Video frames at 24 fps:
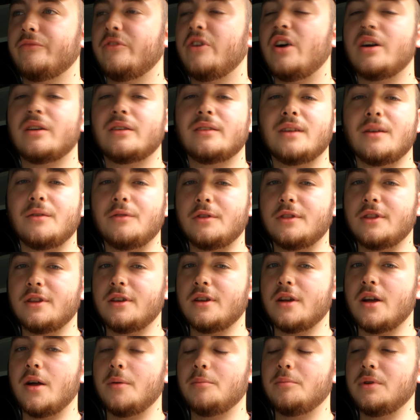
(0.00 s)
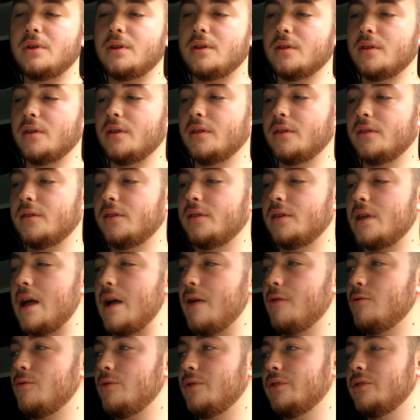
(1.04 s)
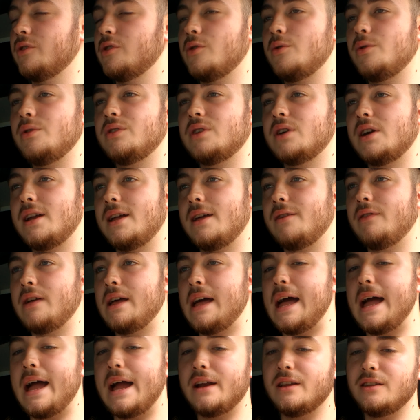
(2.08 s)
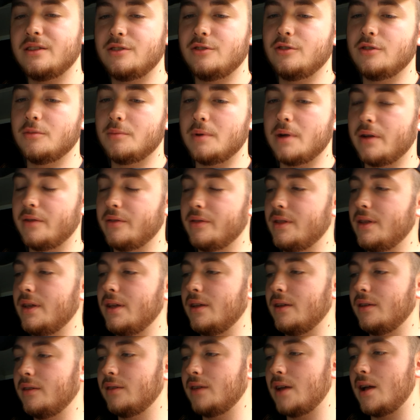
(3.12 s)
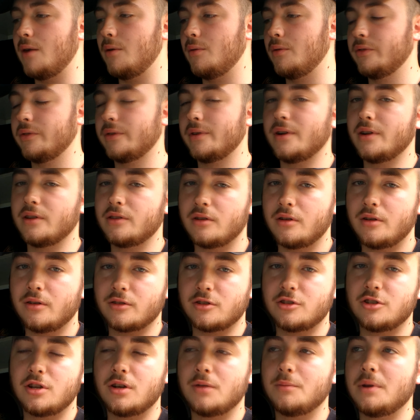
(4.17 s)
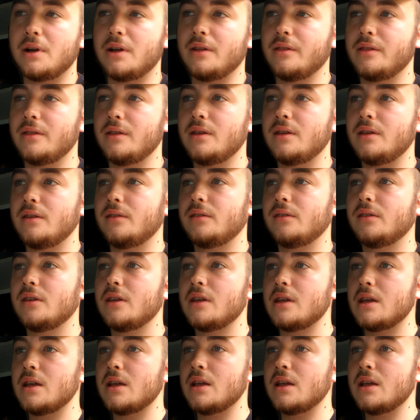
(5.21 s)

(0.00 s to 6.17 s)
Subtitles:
fucks everything up, because everyone's always got to have an attitude about this, everyone's got to talk shit about this,